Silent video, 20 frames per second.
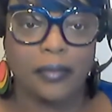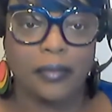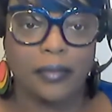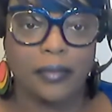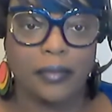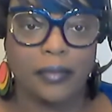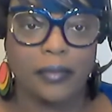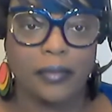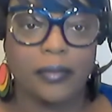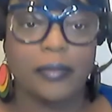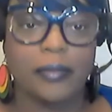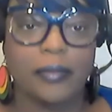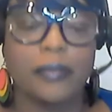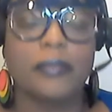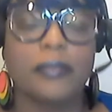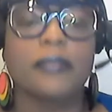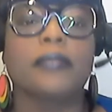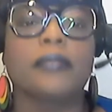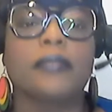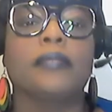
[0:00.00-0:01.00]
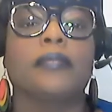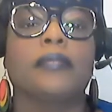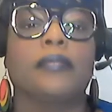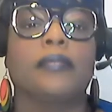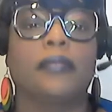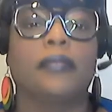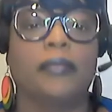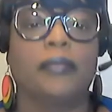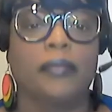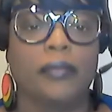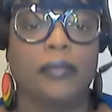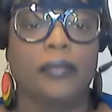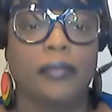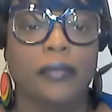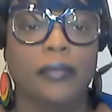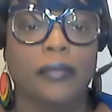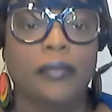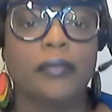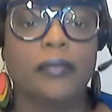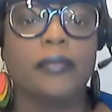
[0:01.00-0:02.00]

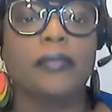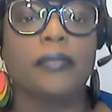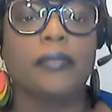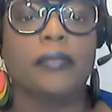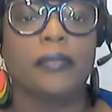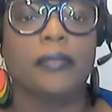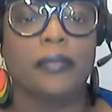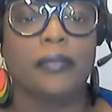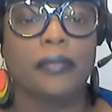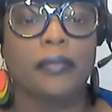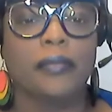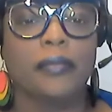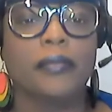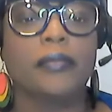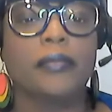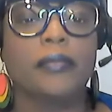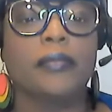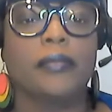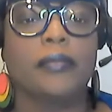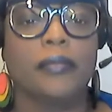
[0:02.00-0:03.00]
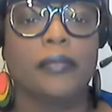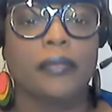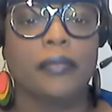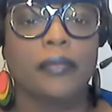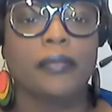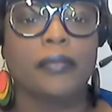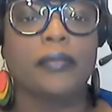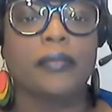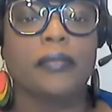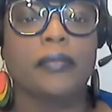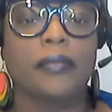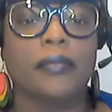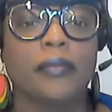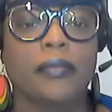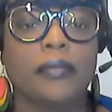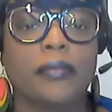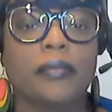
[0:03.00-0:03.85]
(silent)